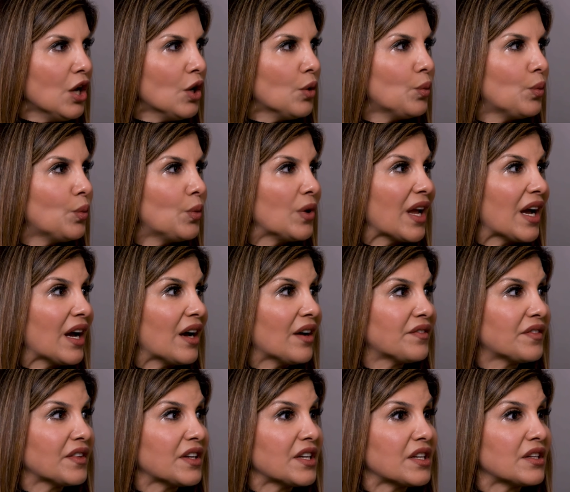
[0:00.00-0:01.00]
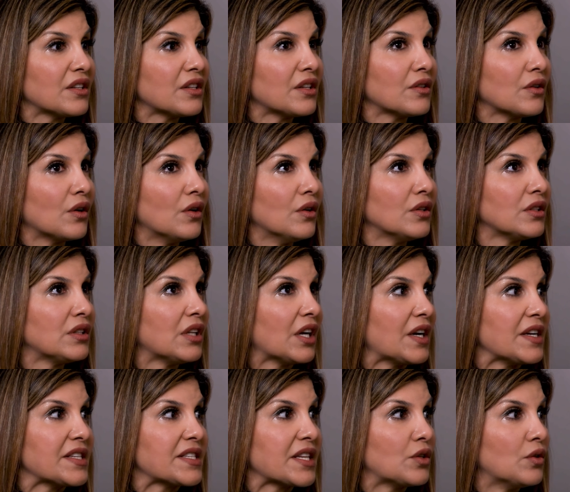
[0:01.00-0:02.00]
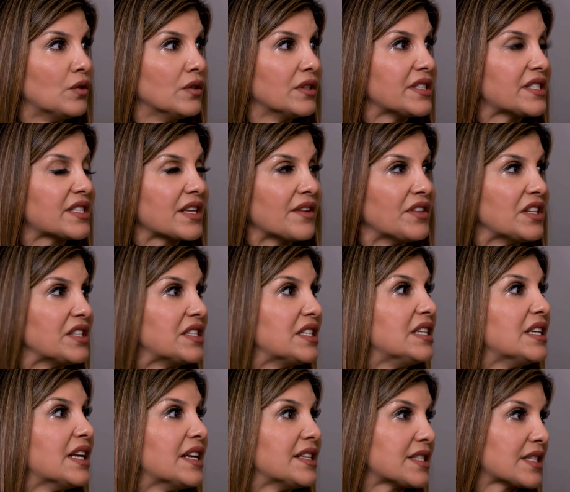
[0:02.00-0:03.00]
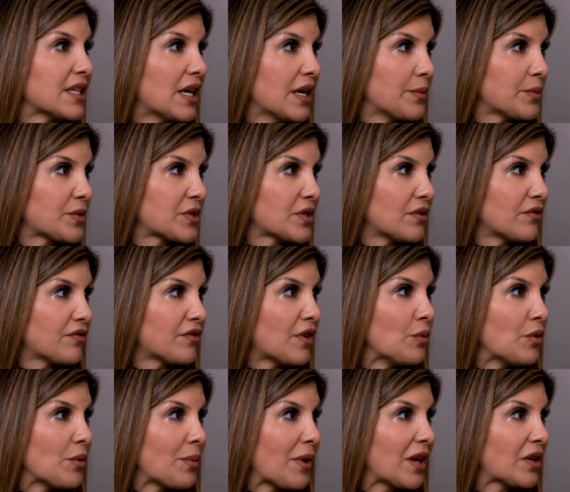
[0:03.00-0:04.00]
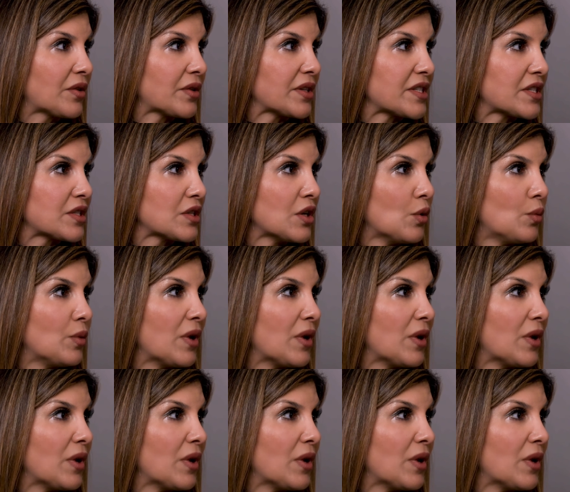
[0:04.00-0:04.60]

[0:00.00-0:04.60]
We have, like I said, only 17 enzymes from the pancreas.